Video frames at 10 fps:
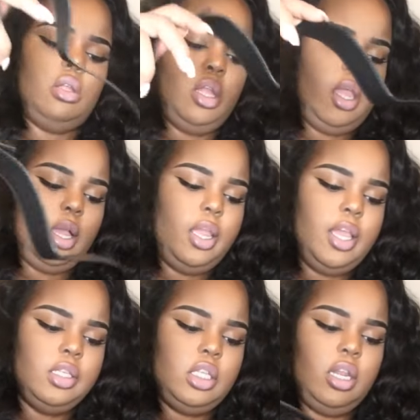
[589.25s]
Dang, I
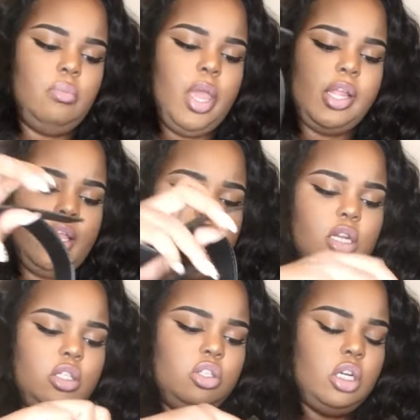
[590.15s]
can't stand a bag that needs
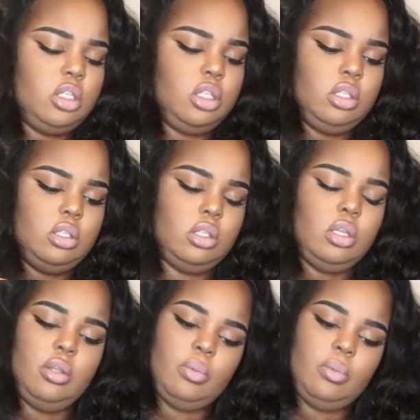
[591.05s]
instructions.